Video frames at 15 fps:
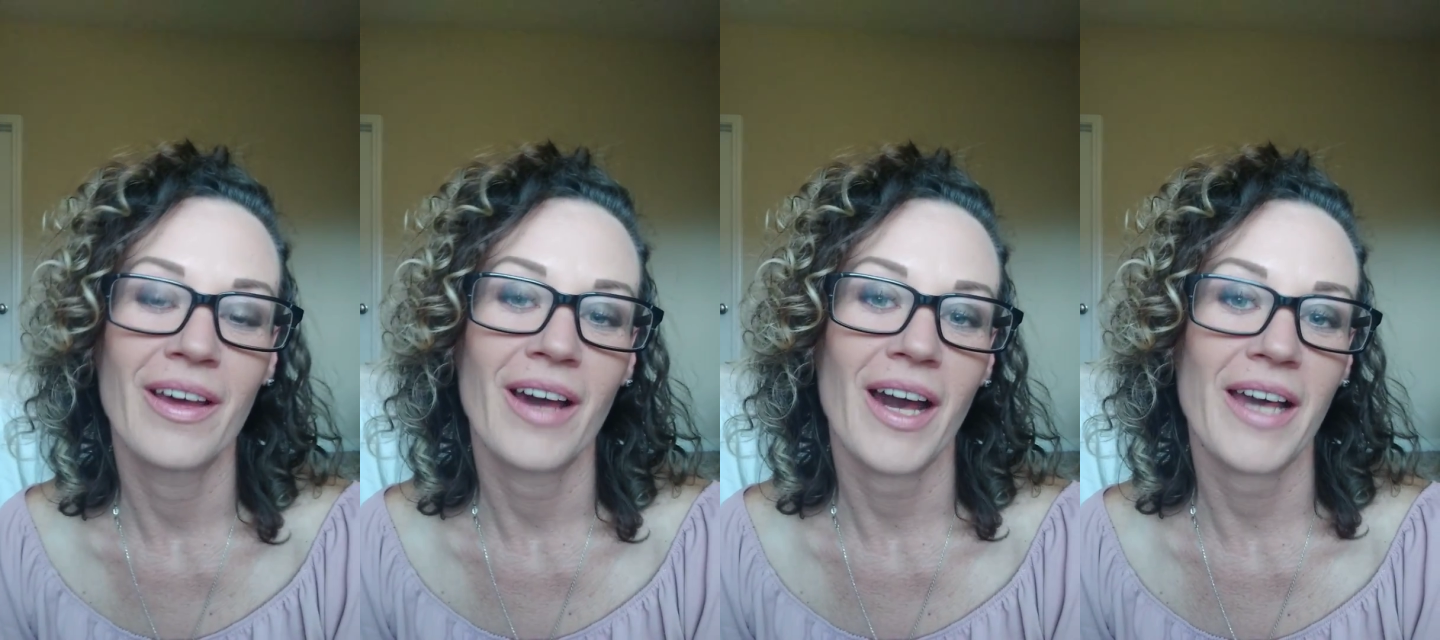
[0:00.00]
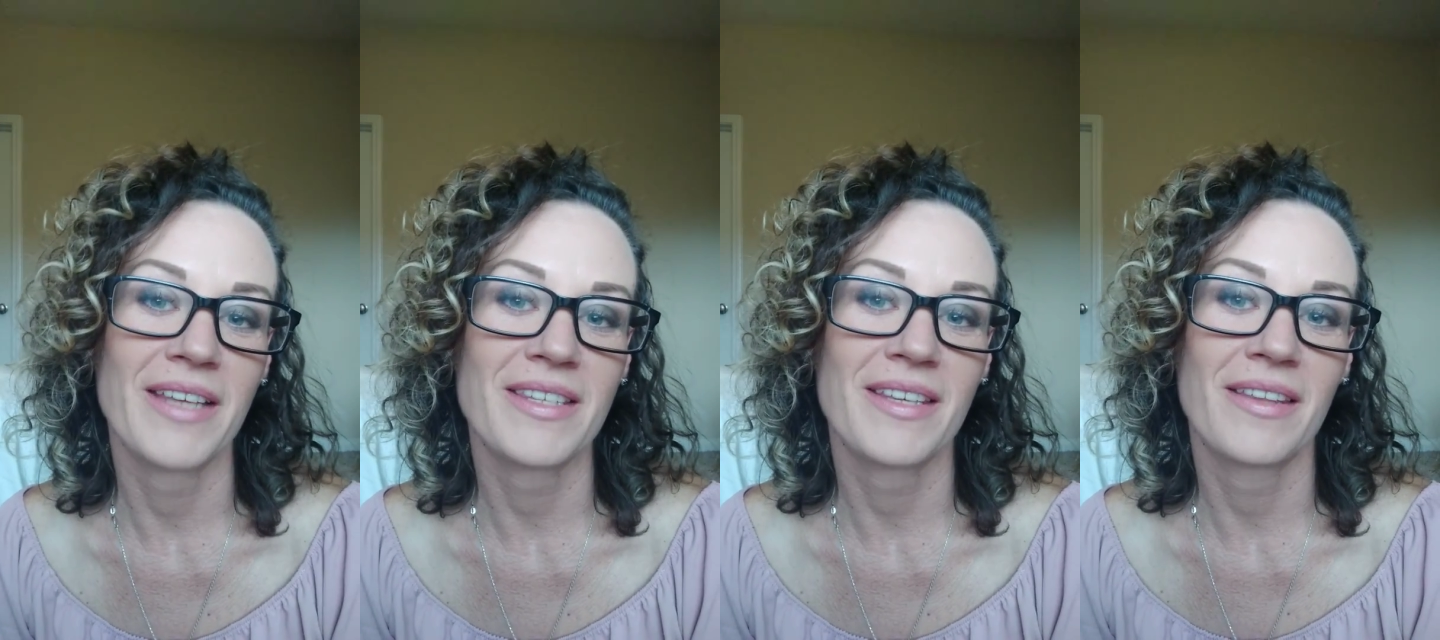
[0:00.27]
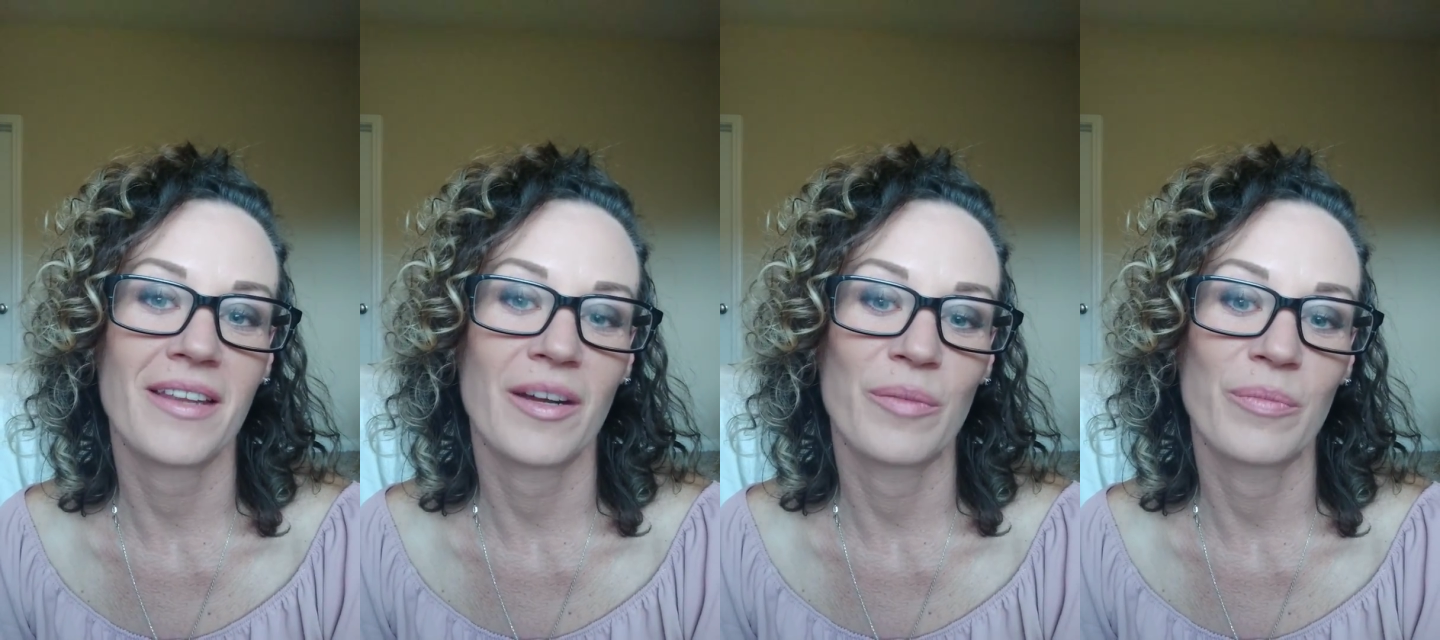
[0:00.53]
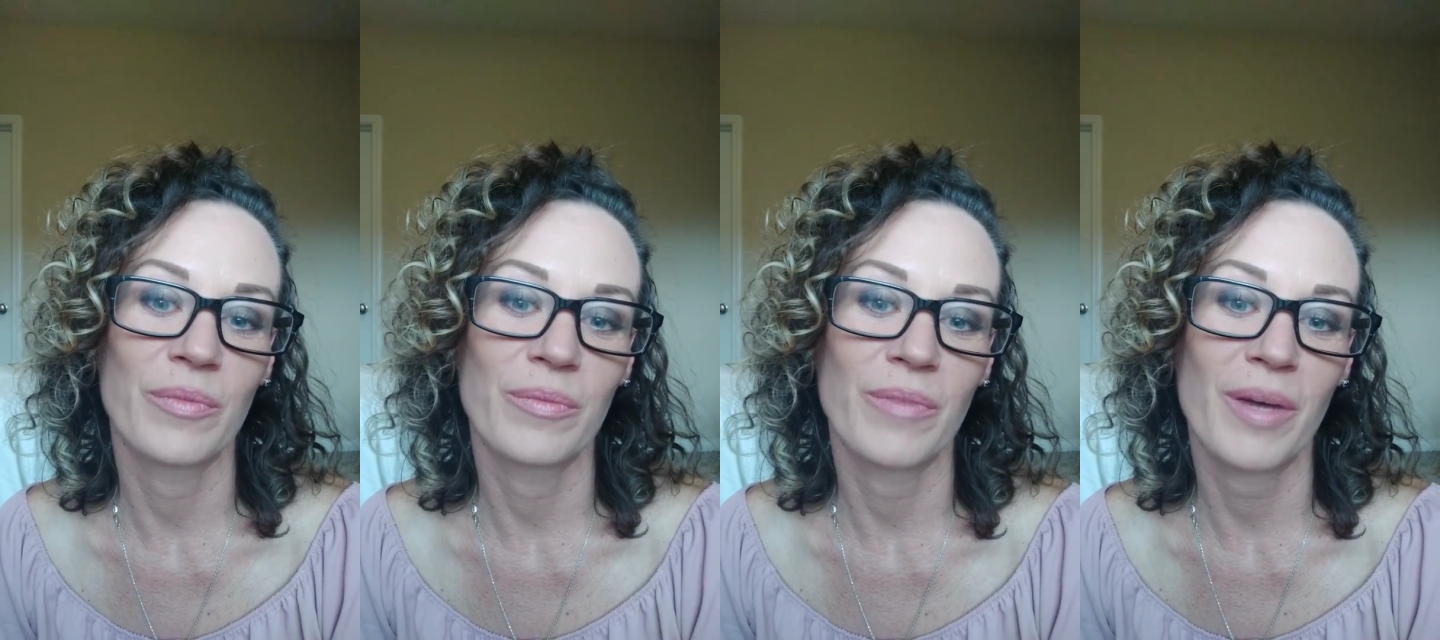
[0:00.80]
I see that
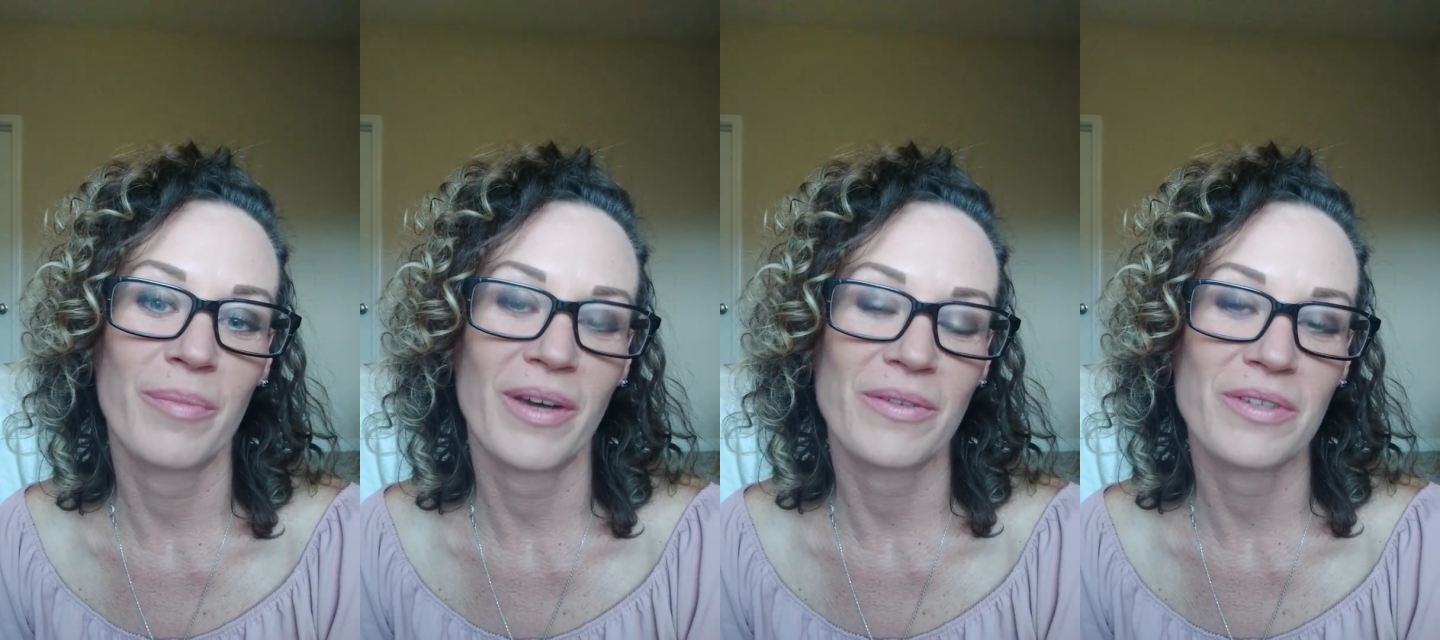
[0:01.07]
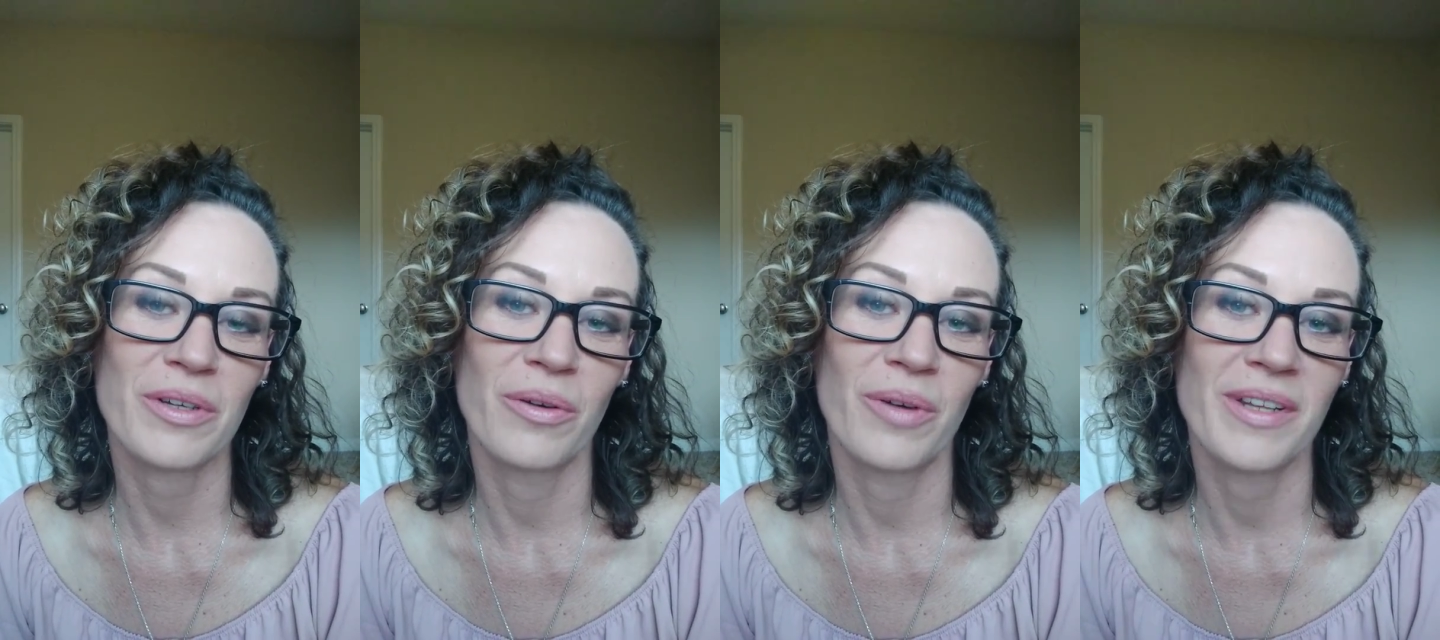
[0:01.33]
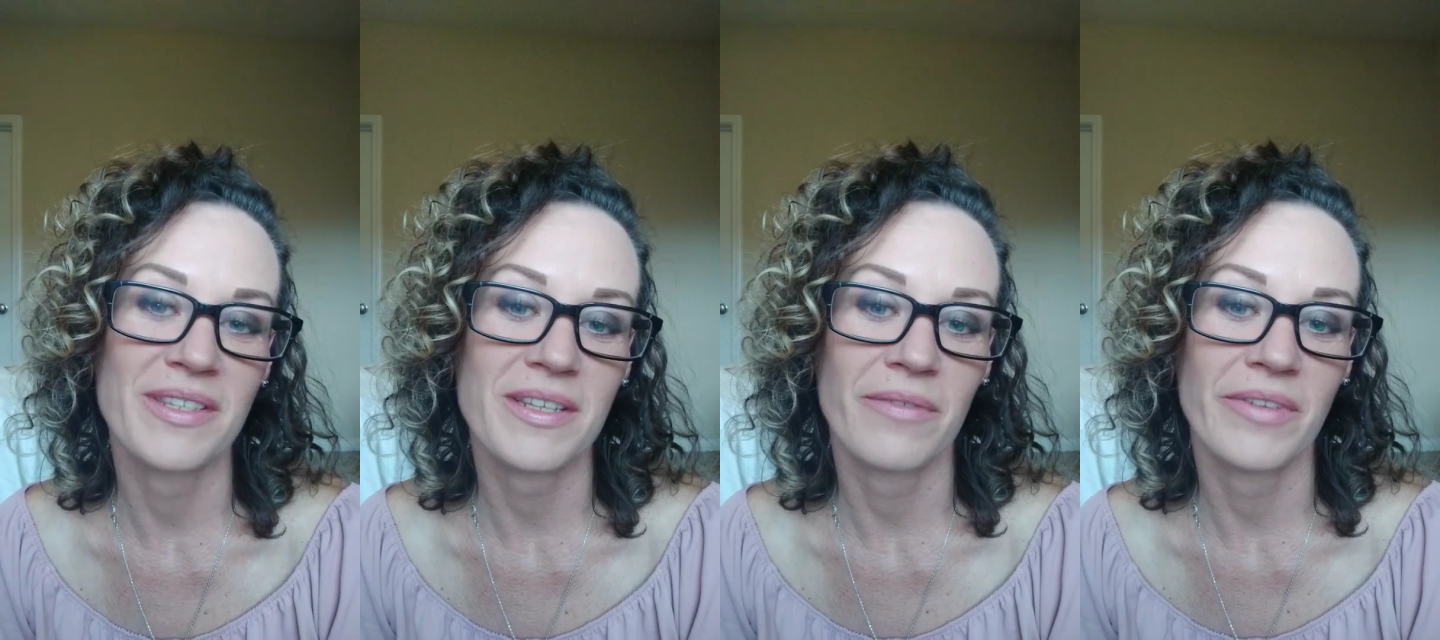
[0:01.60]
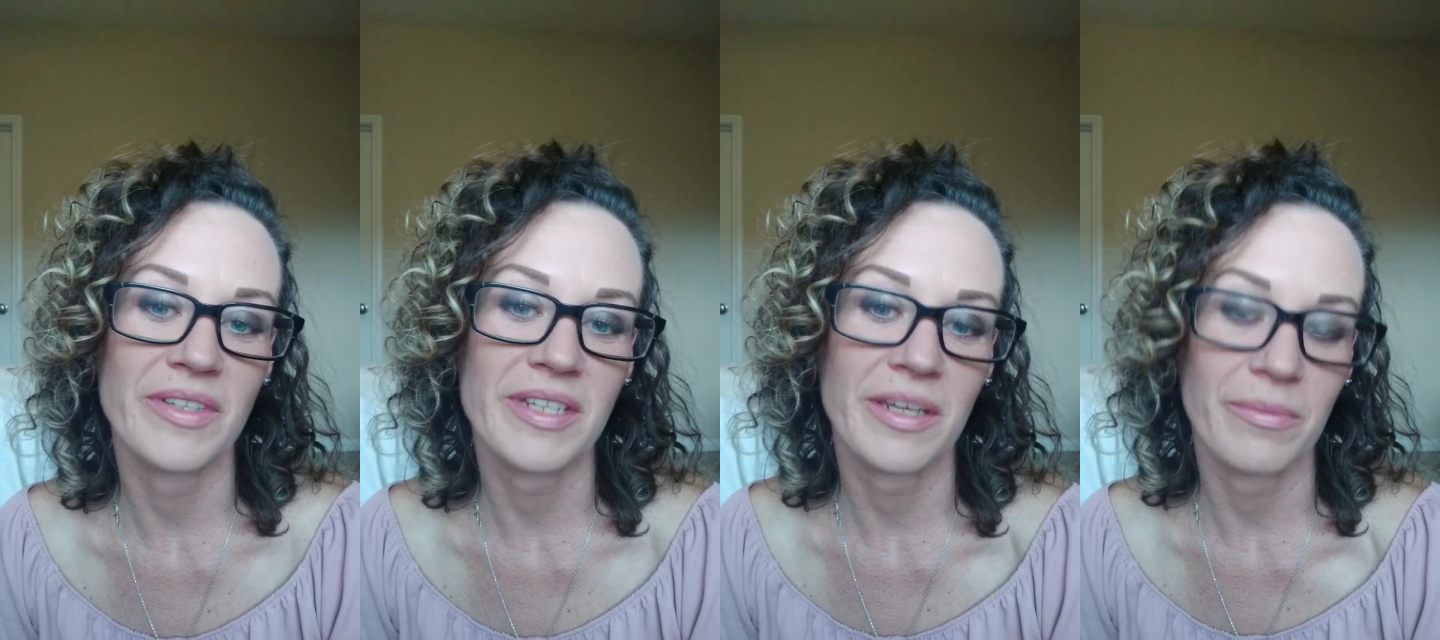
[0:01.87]
I'm about to go on
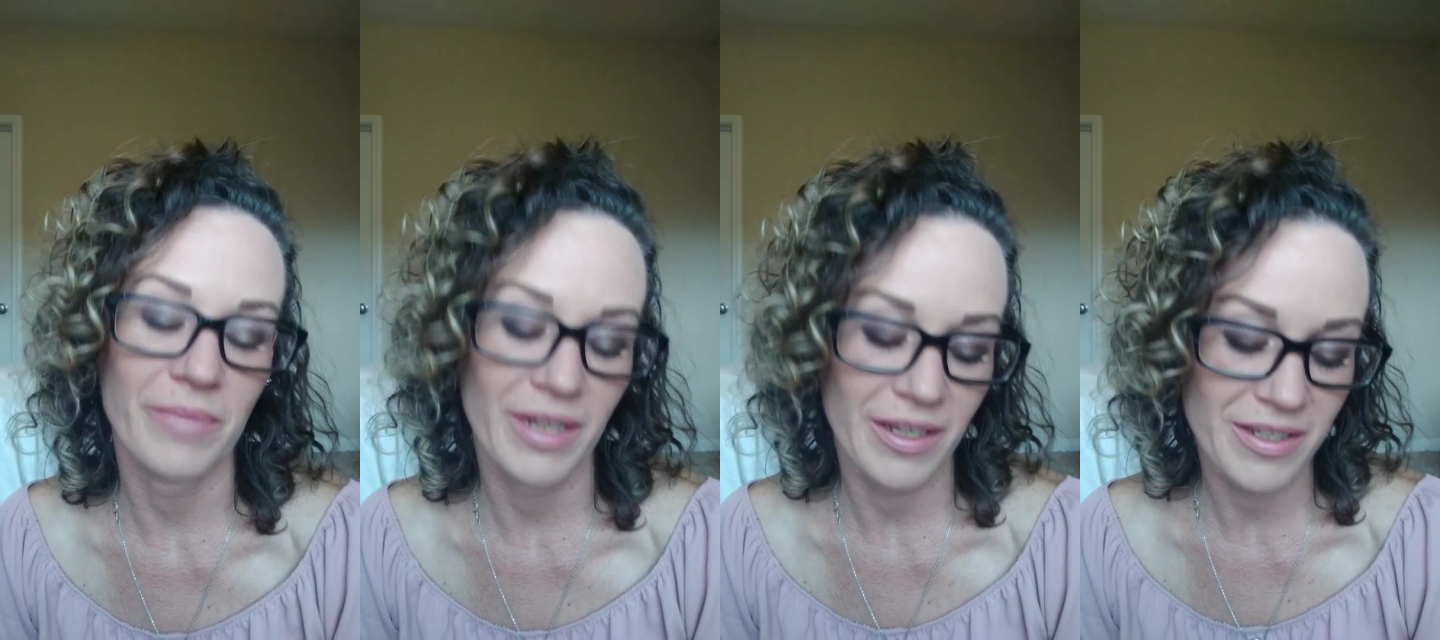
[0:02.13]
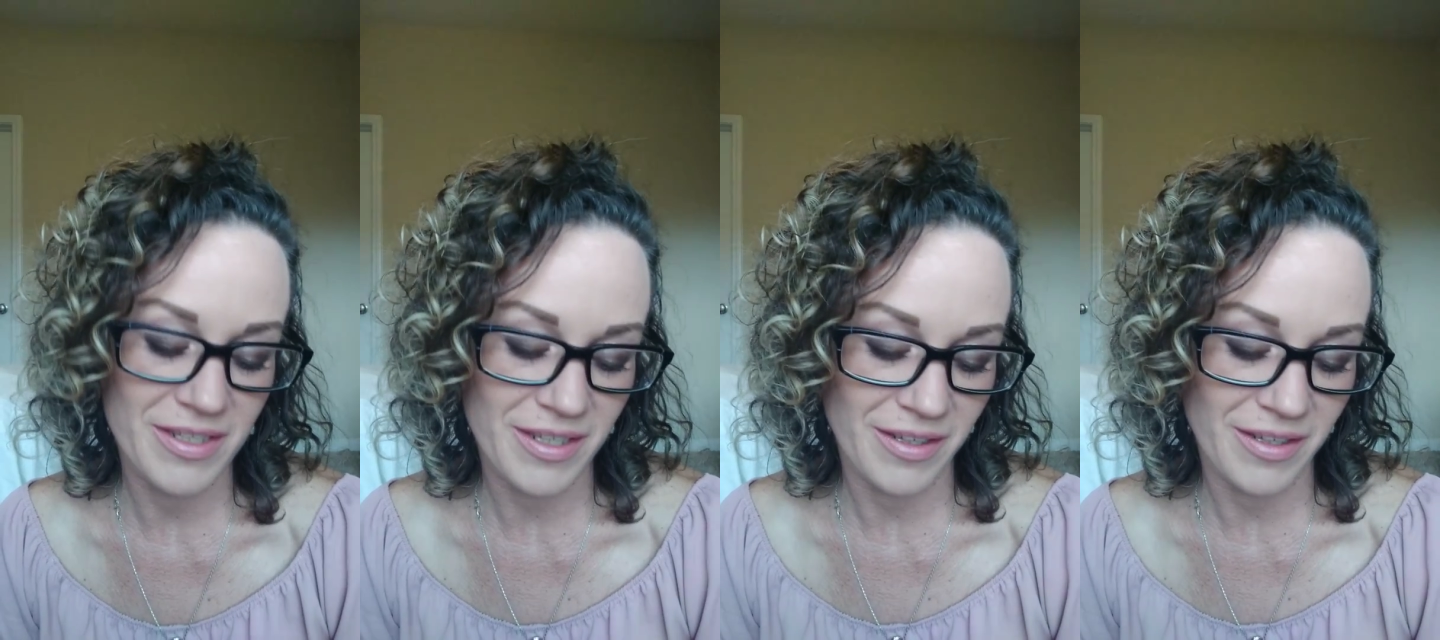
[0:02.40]
17 minutes,